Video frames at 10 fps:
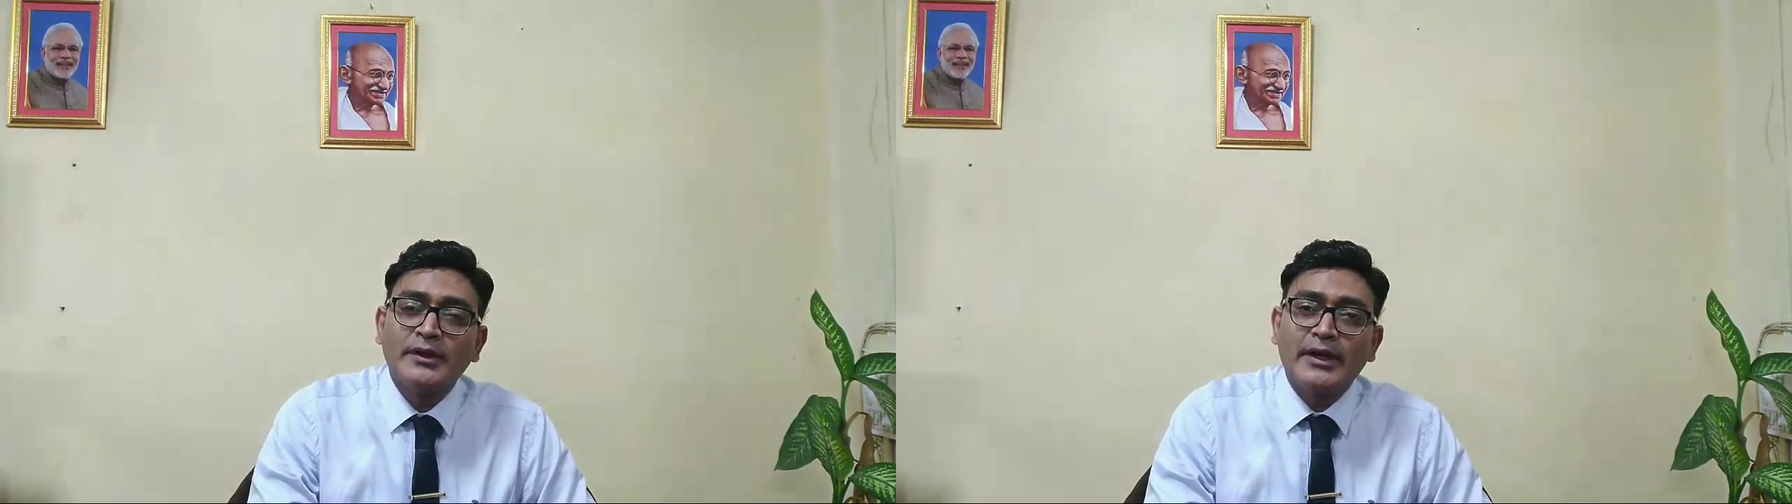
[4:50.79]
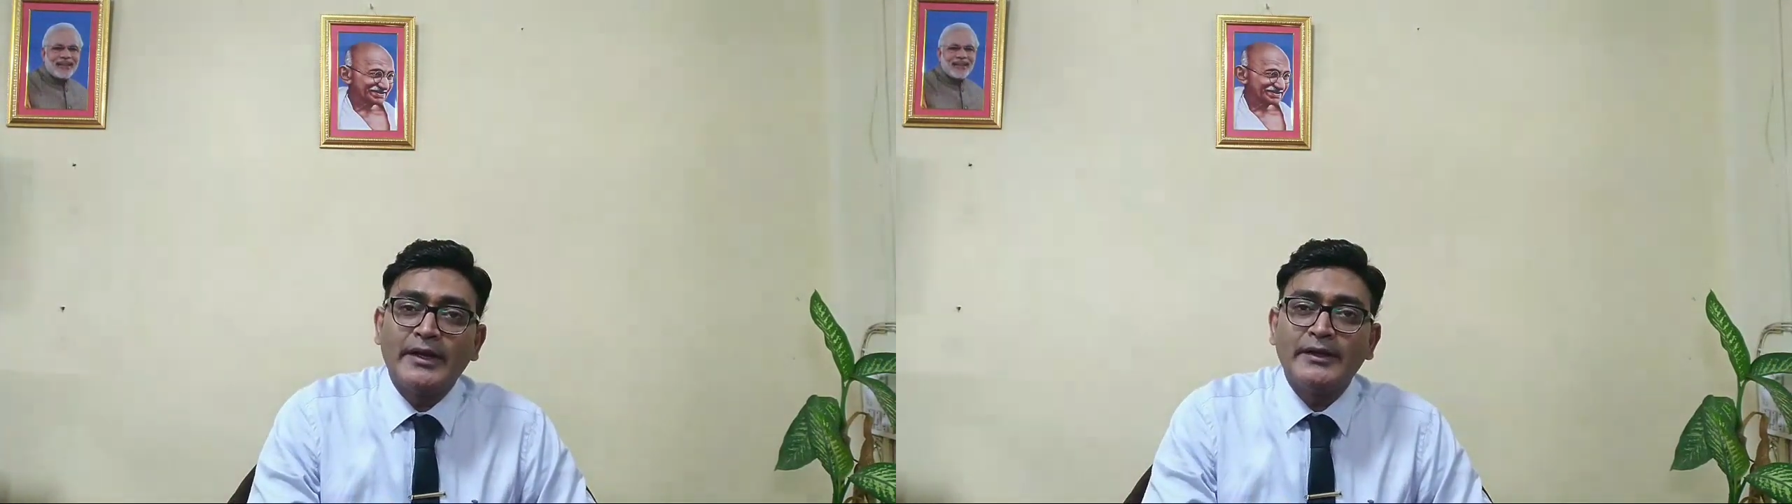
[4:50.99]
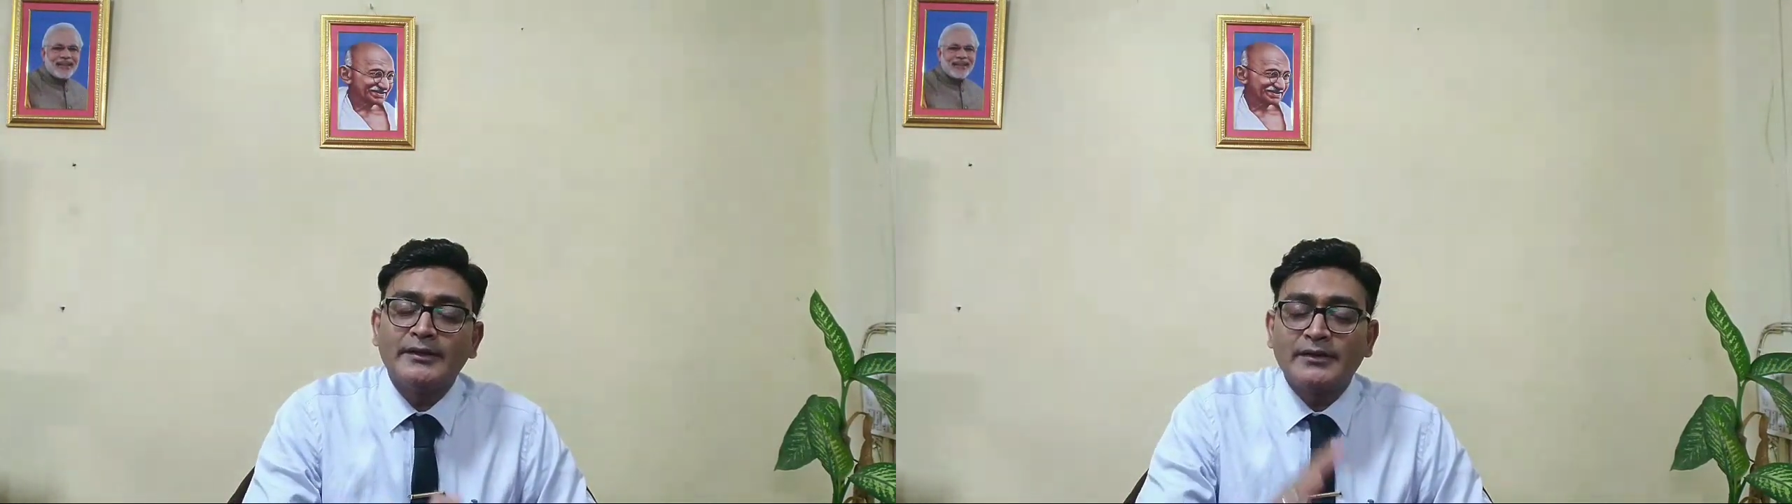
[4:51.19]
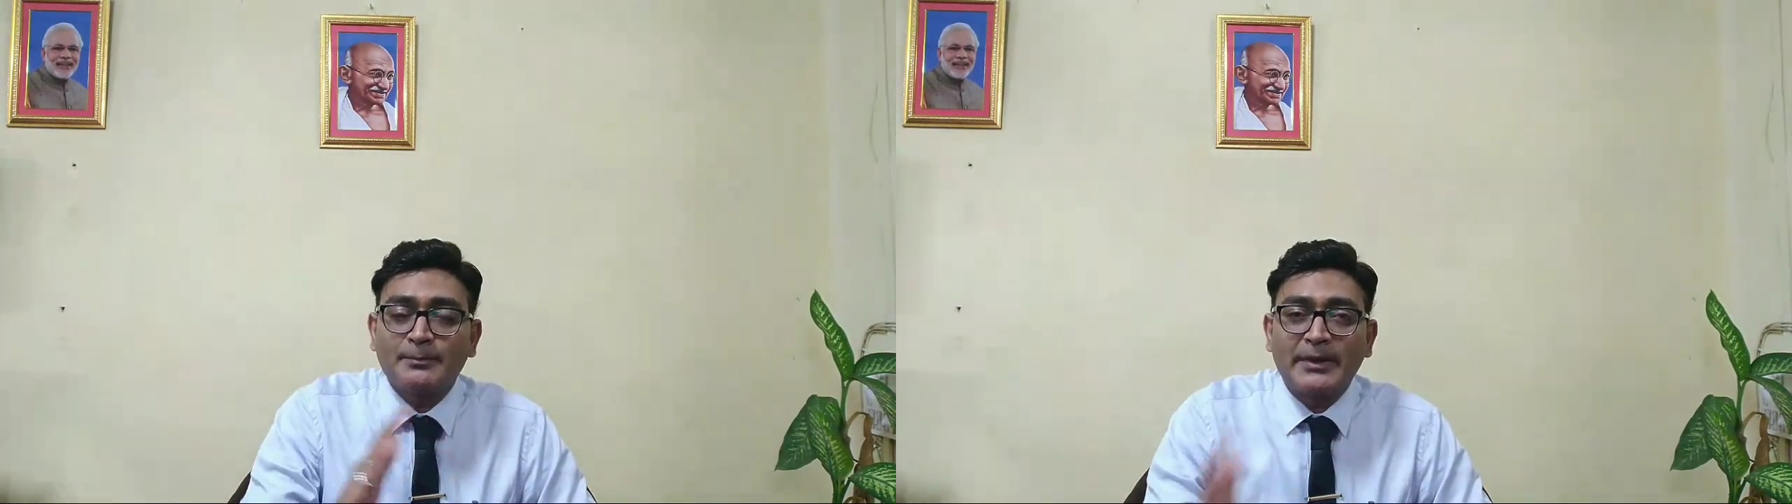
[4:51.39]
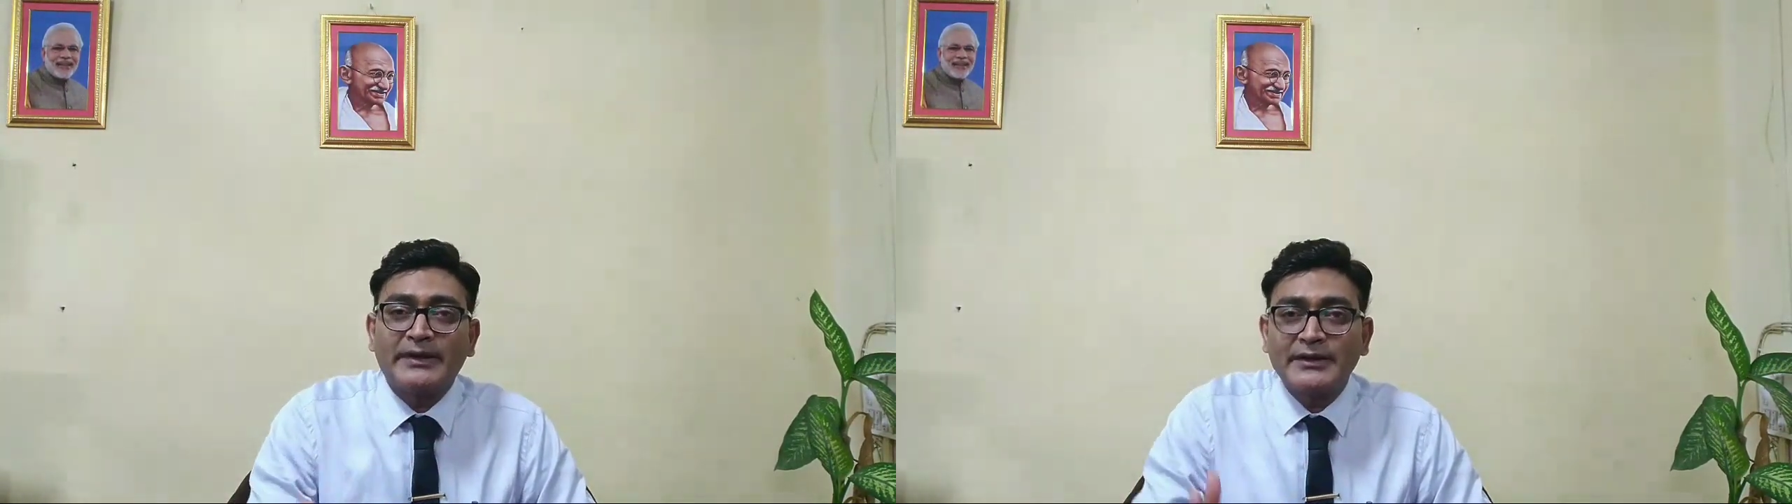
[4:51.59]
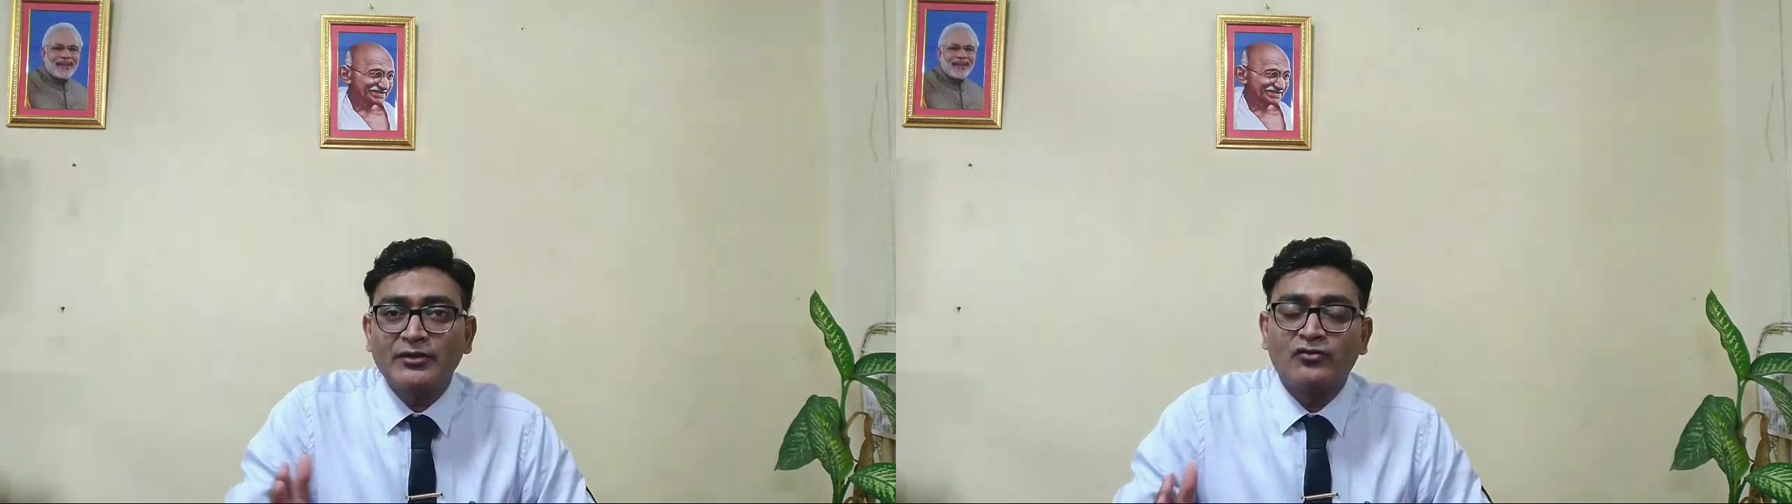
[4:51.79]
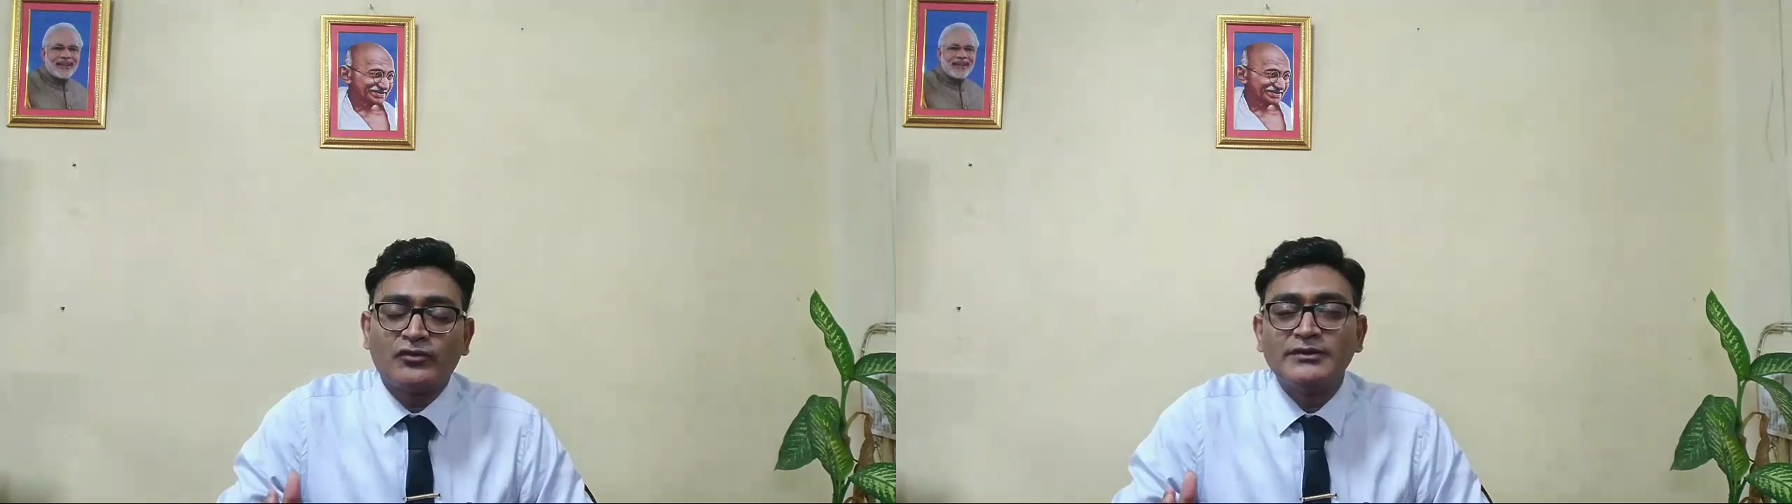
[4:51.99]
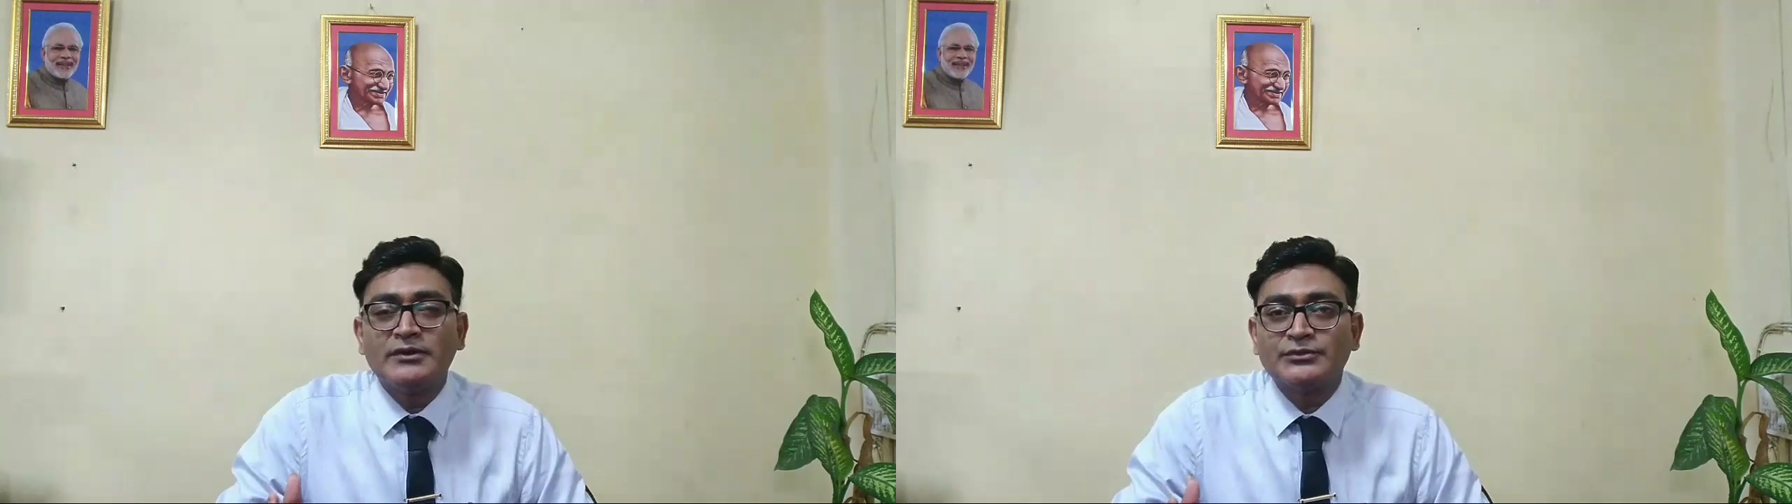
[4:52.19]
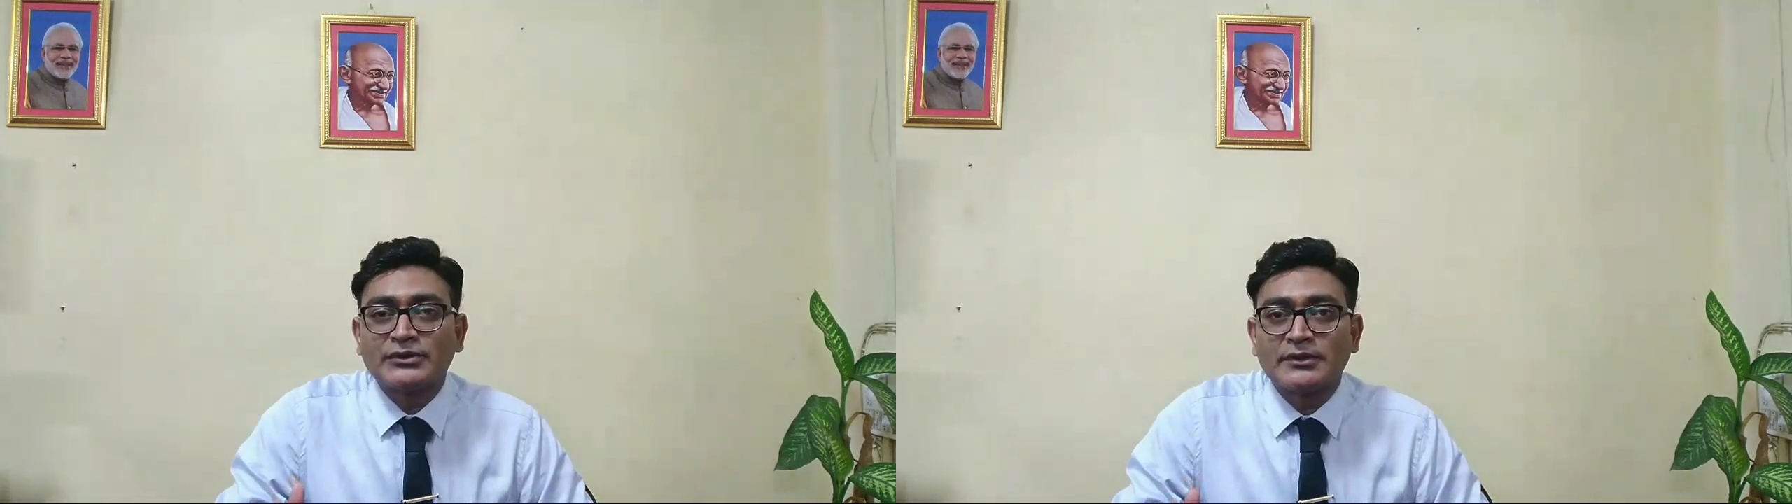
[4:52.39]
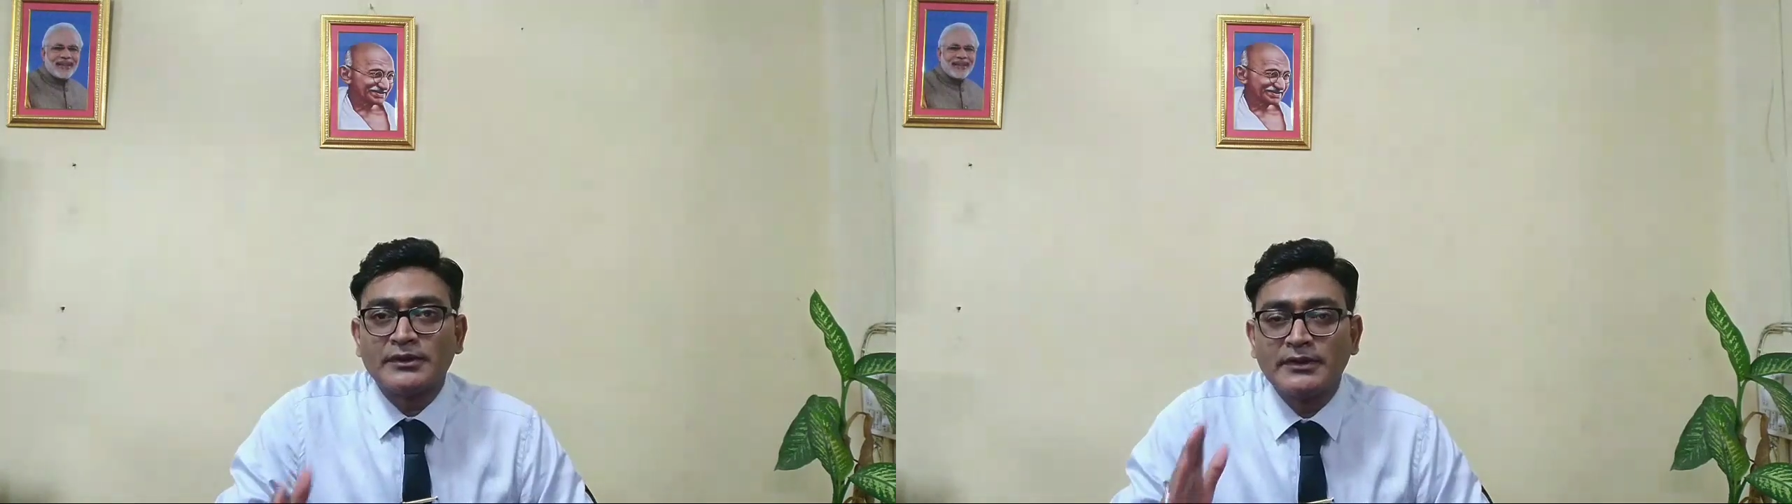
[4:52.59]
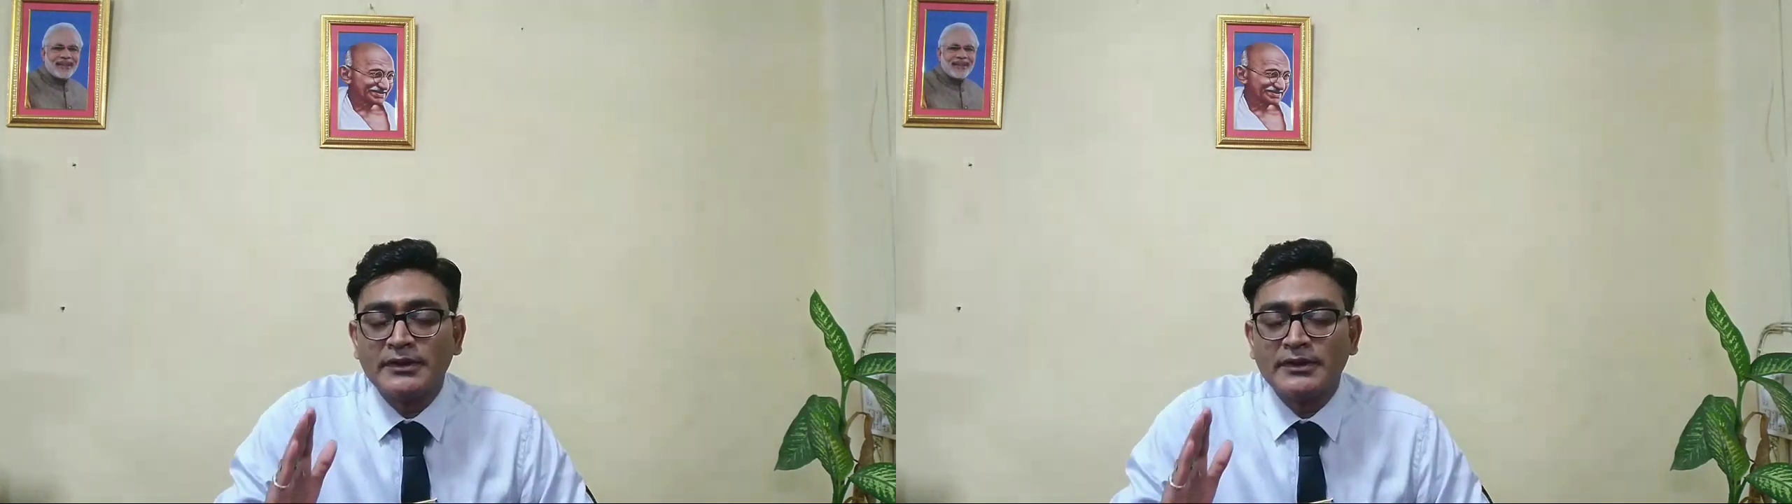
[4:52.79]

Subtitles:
and the pattern of consumption